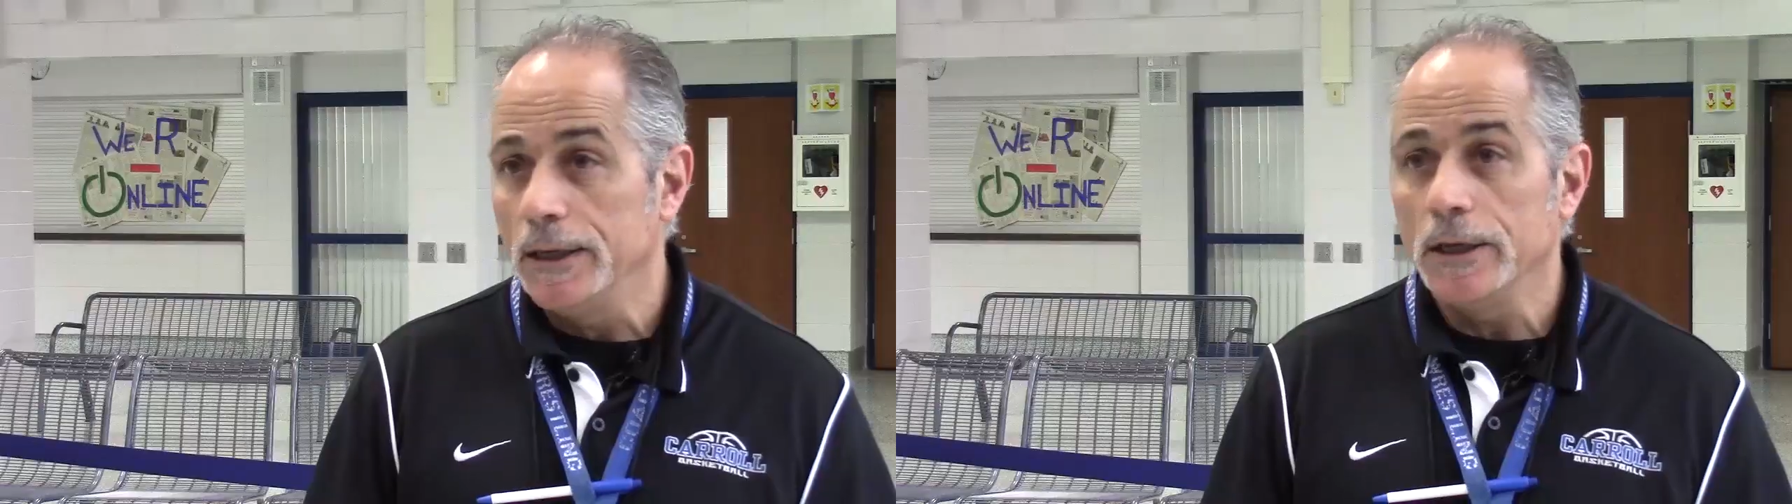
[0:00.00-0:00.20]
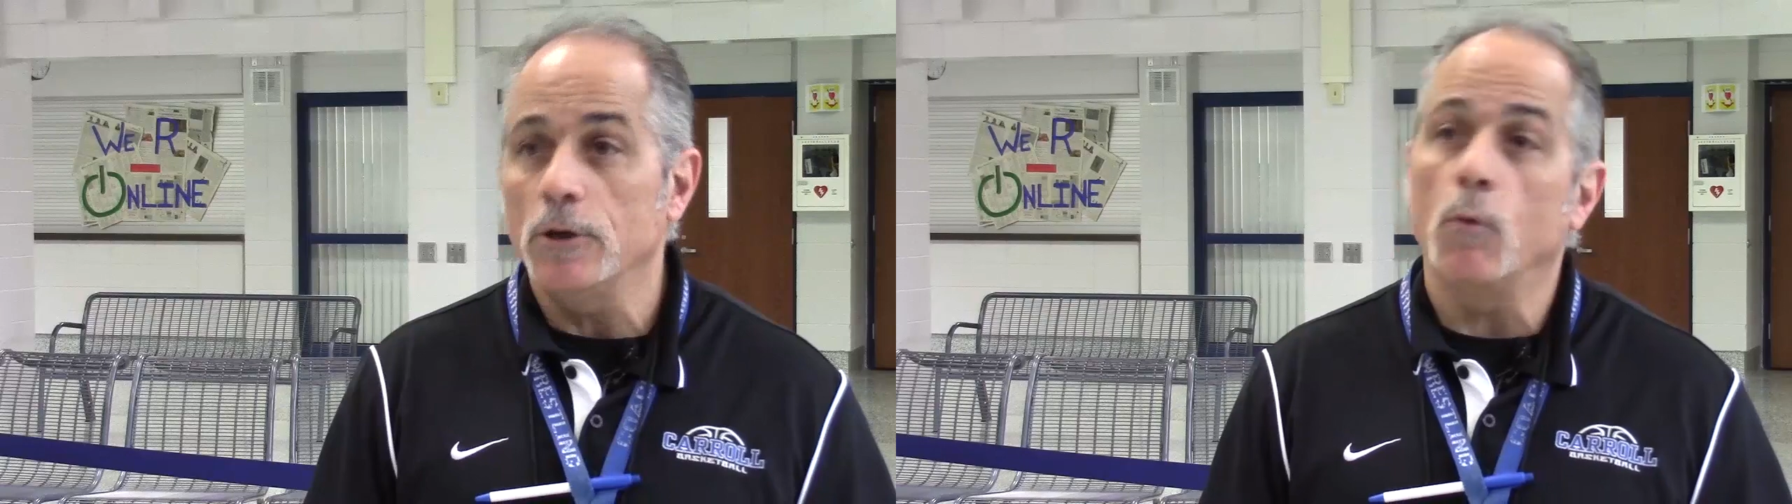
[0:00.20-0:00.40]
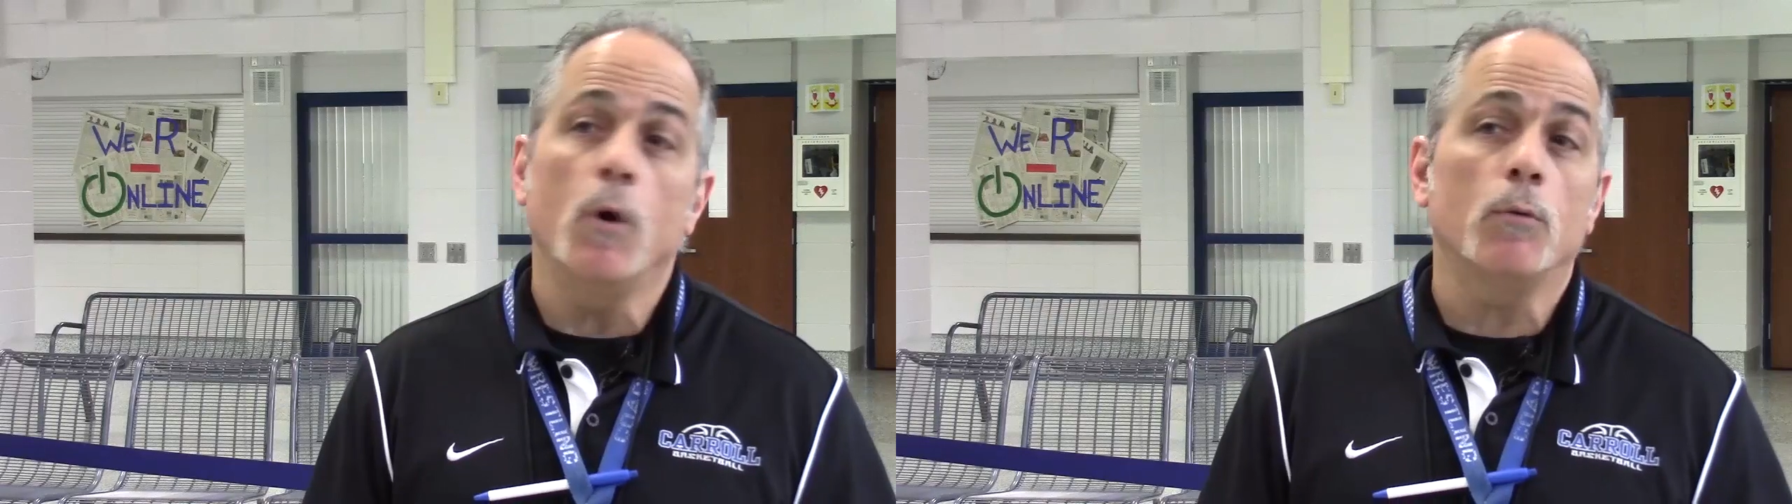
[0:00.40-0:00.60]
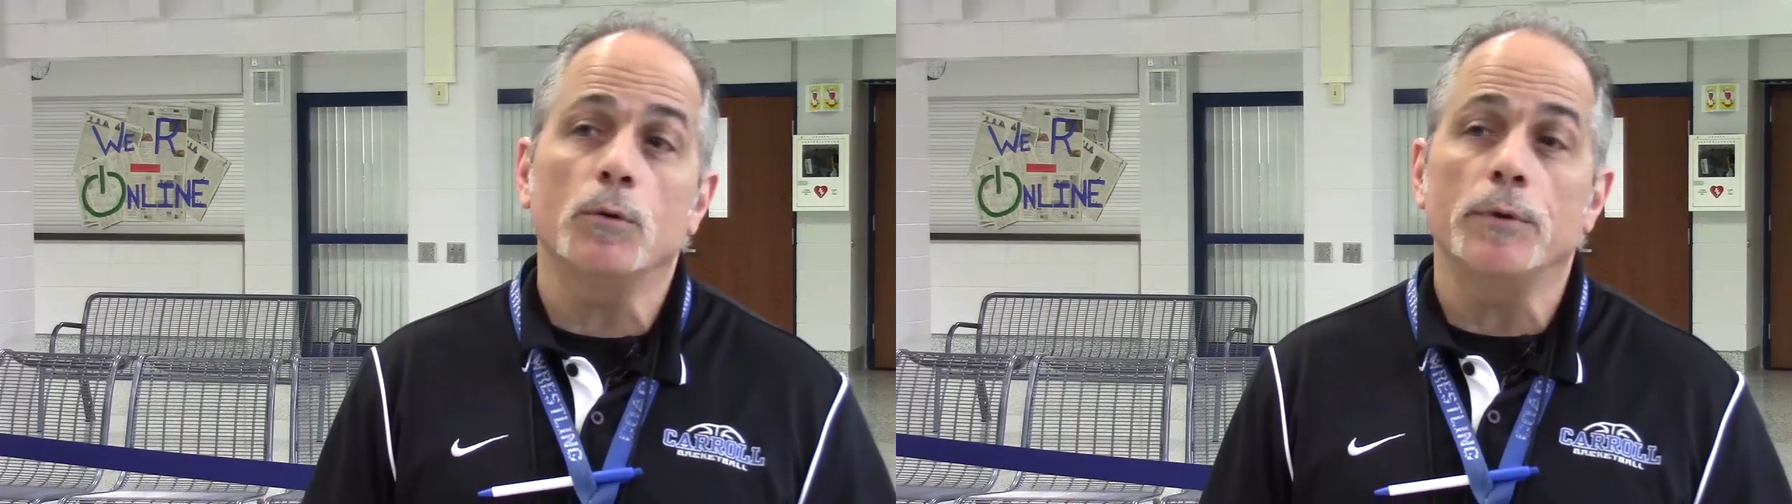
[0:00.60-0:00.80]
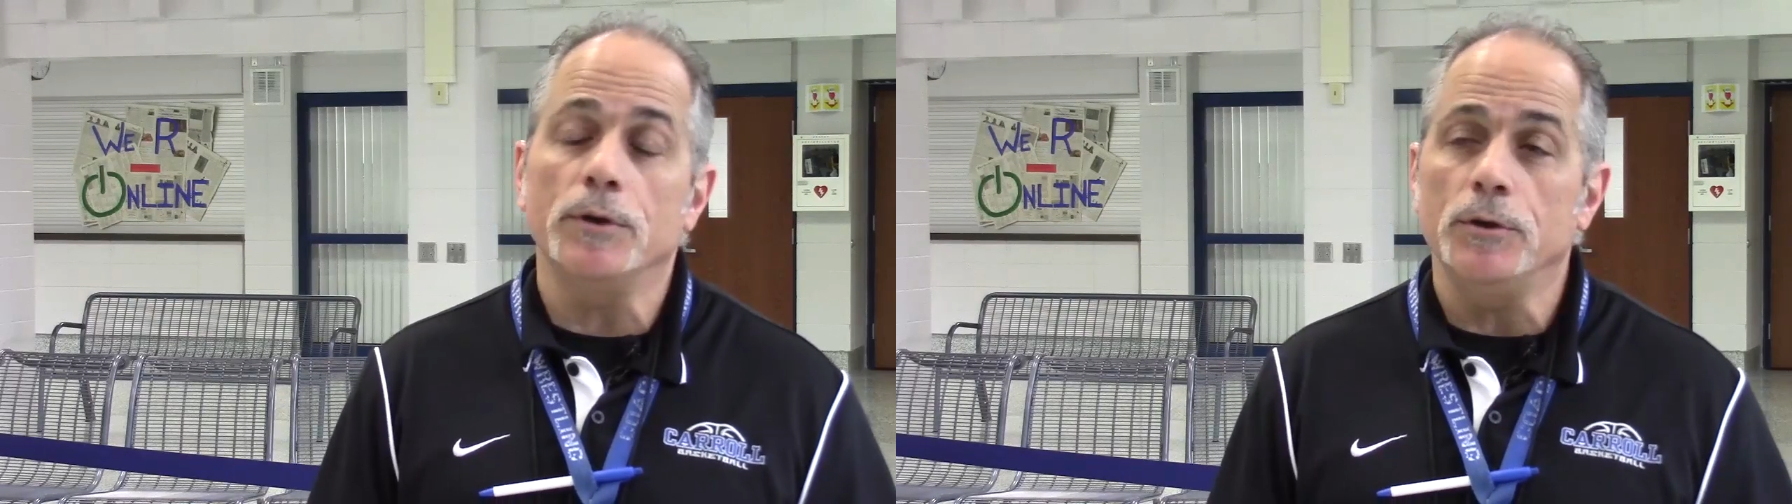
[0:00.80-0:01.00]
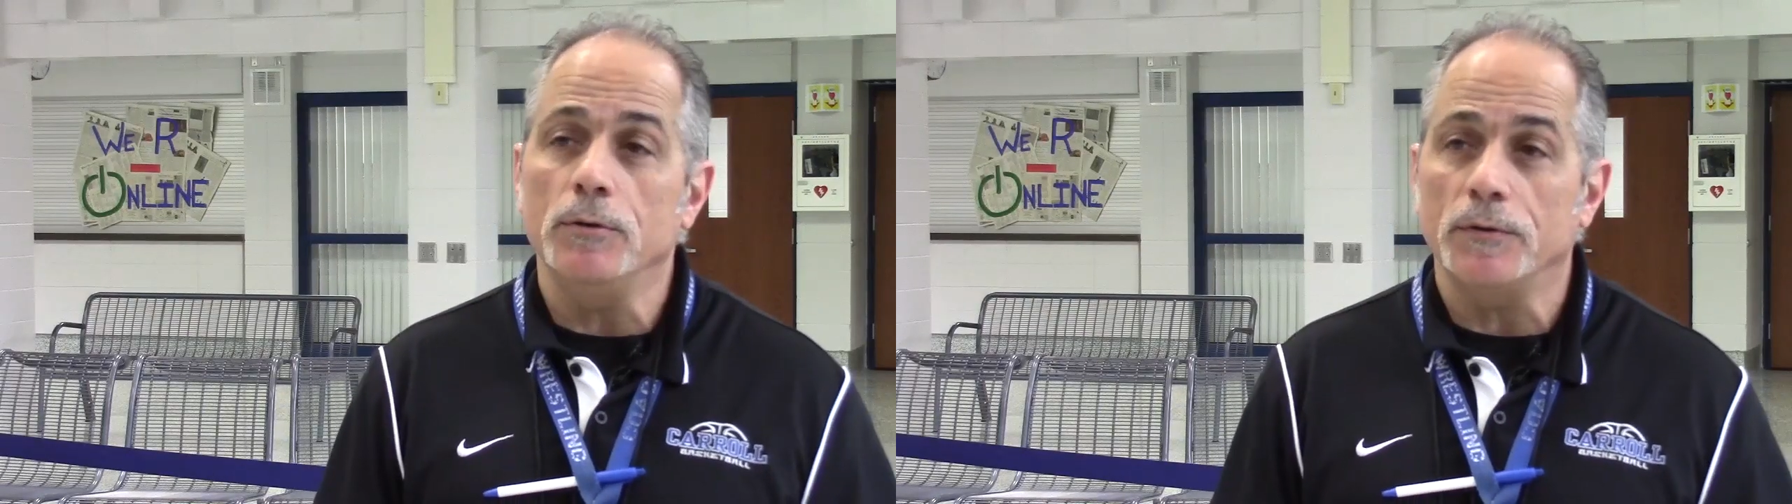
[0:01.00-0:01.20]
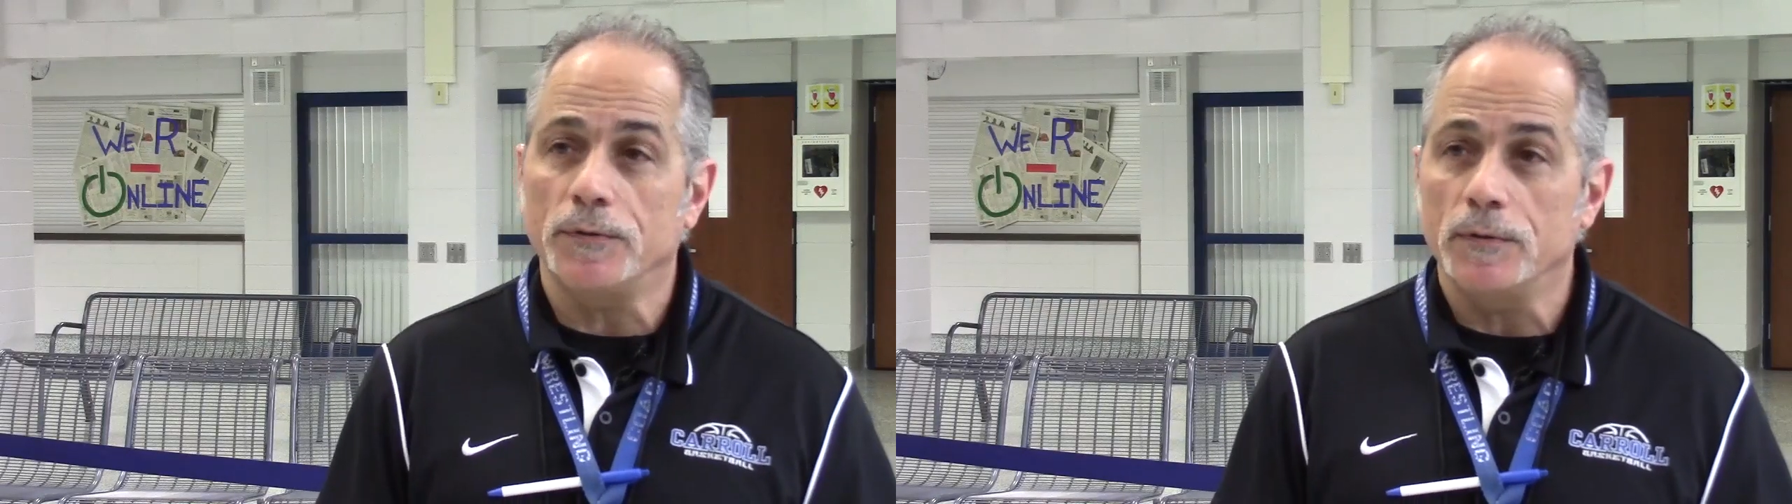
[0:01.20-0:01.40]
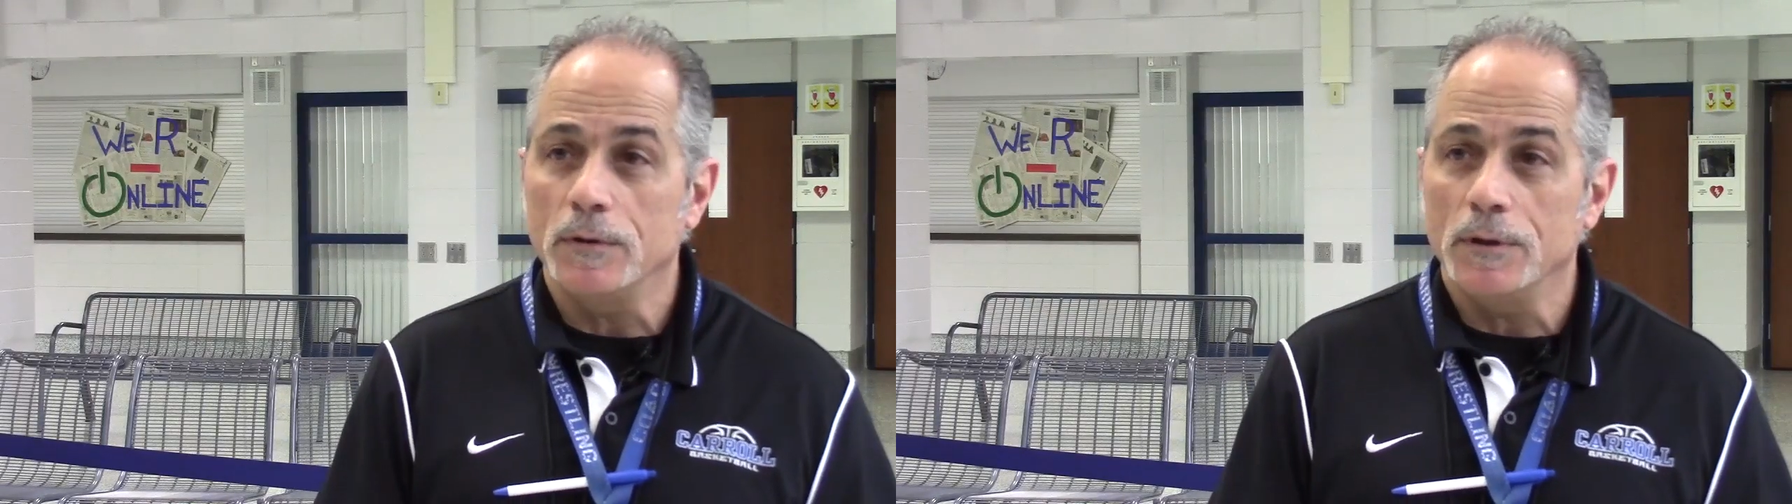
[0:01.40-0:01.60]
You know, what would we do
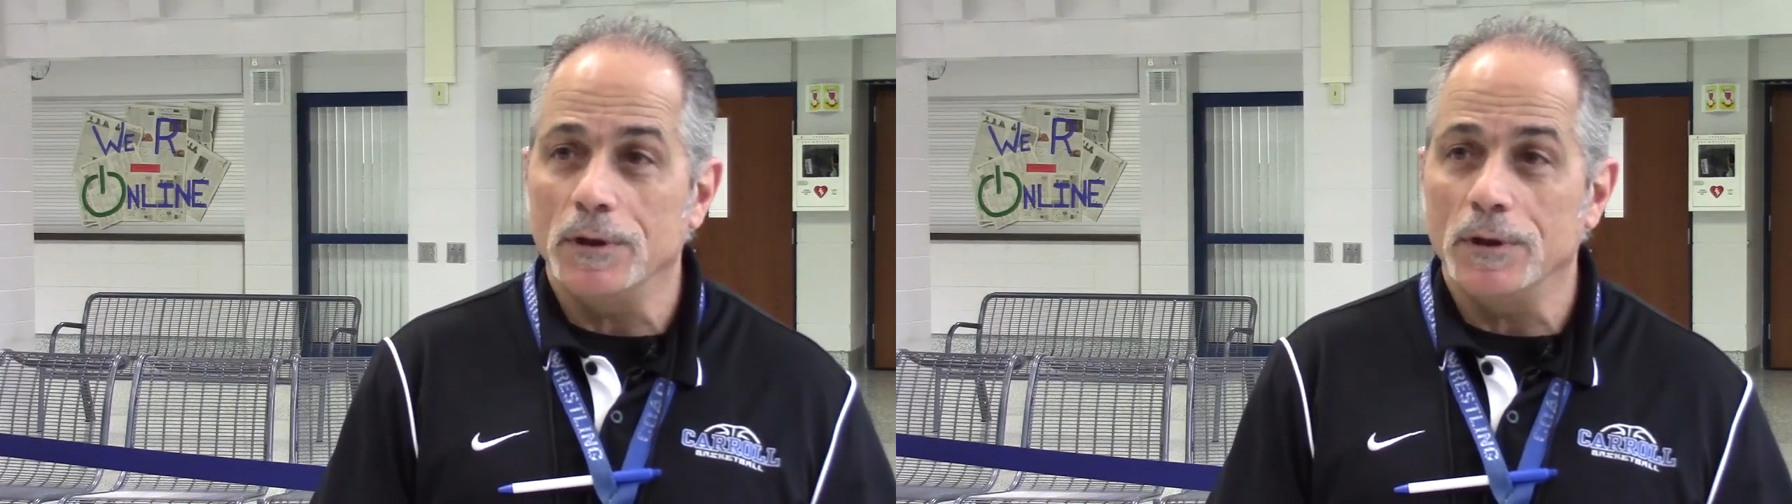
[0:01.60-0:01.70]
if,